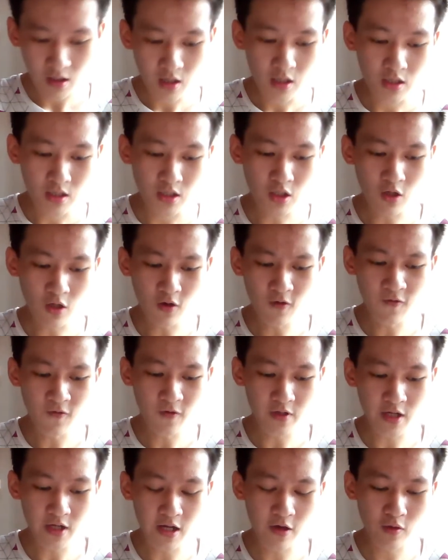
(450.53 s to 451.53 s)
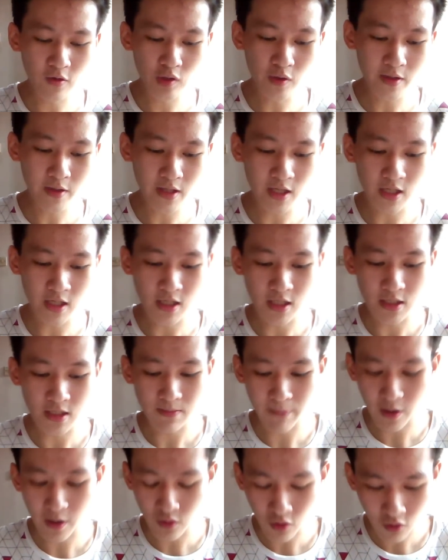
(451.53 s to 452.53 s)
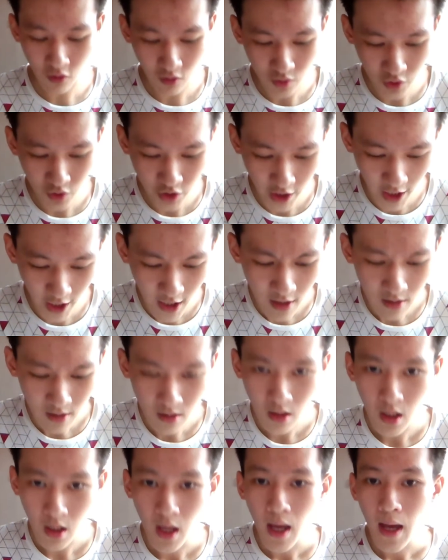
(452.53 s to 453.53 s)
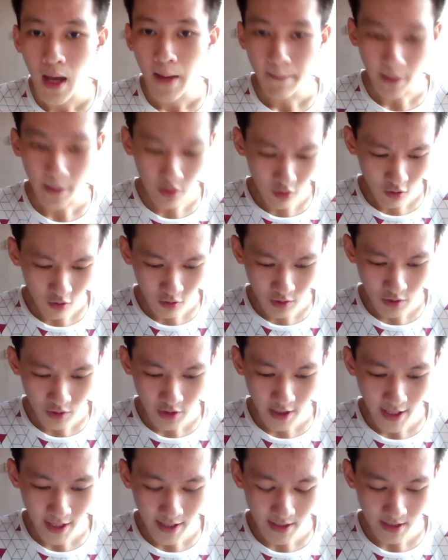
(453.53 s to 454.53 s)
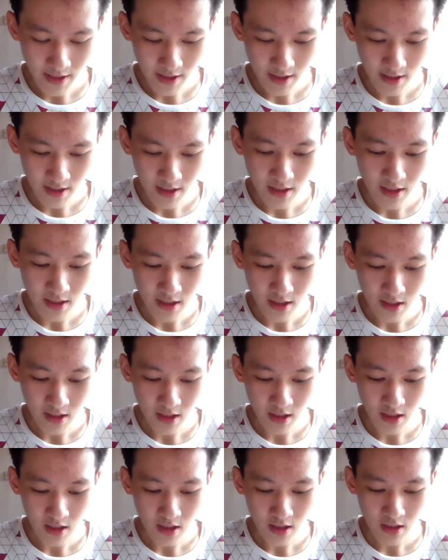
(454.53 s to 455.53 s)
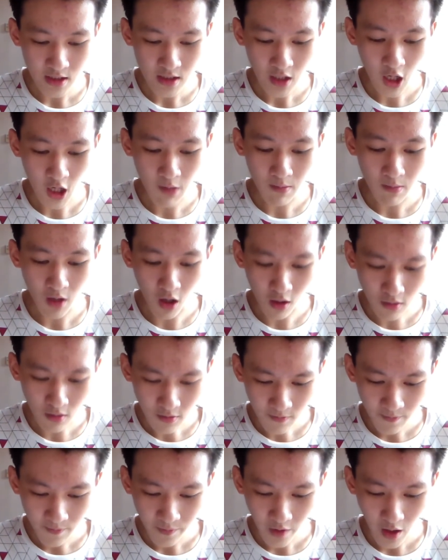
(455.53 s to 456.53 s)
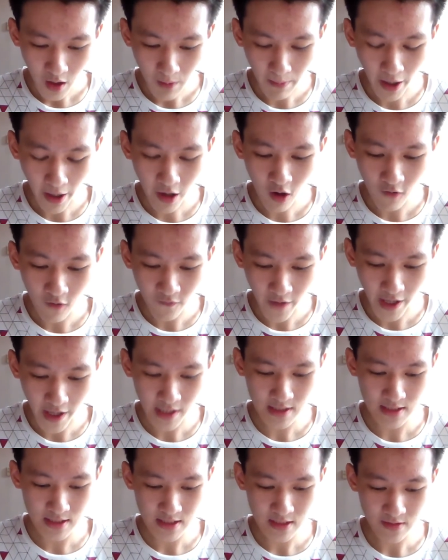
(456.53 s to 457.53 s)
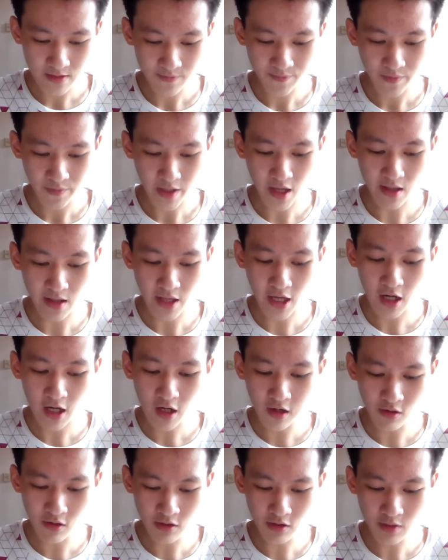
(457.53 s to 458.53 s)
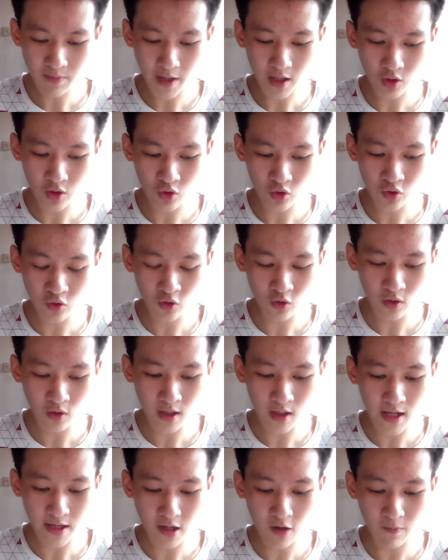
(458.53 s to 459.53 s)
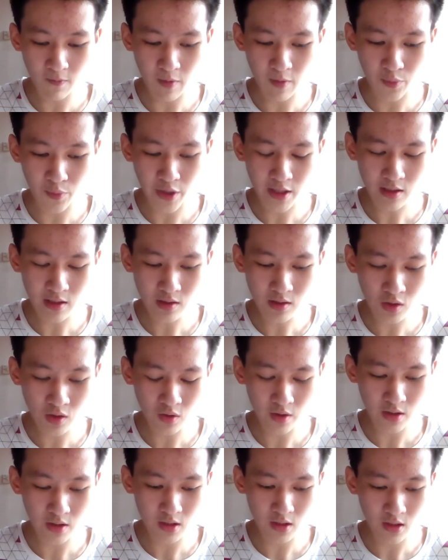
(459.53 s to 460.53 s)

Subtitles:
So for the next one is mitochondria. Mitochondria is oblong, biconvex, and enclosed by two layers of membrane. So